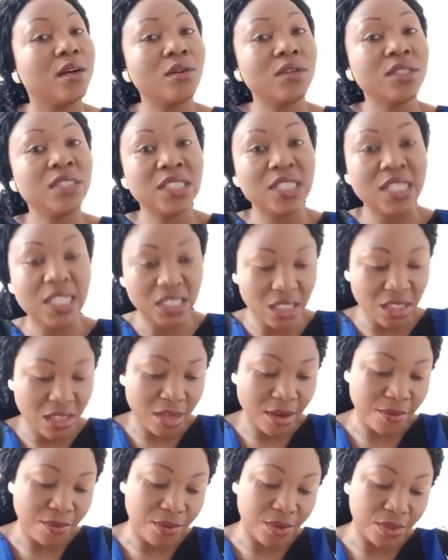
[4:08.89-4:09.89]

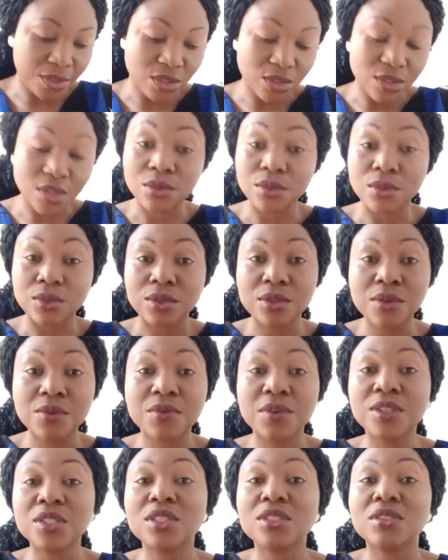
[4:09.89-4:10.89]
Osinachi get 4 children. No. The
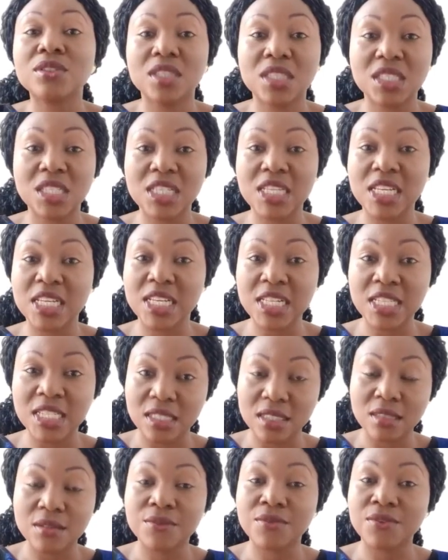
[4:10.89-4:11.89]
4 children still they
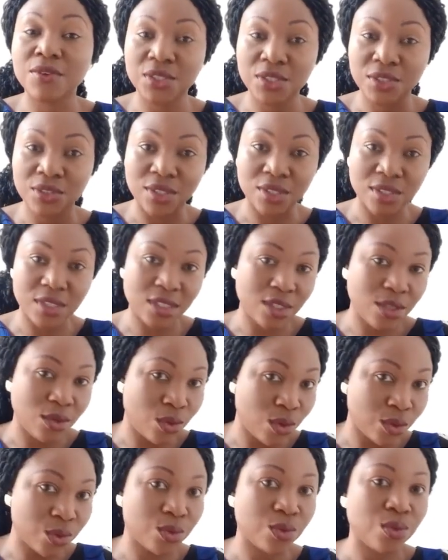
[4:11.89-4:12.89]
eat. The 4 children still they
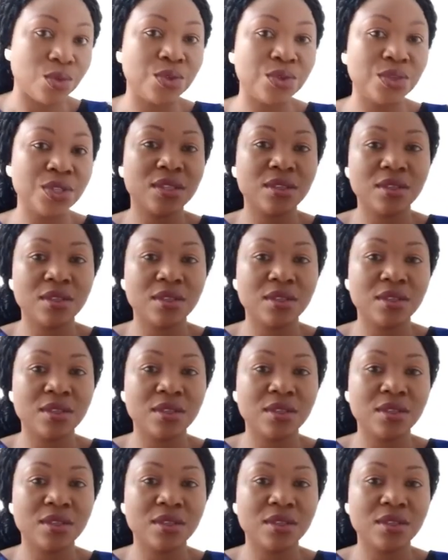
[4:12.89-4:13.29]
go school.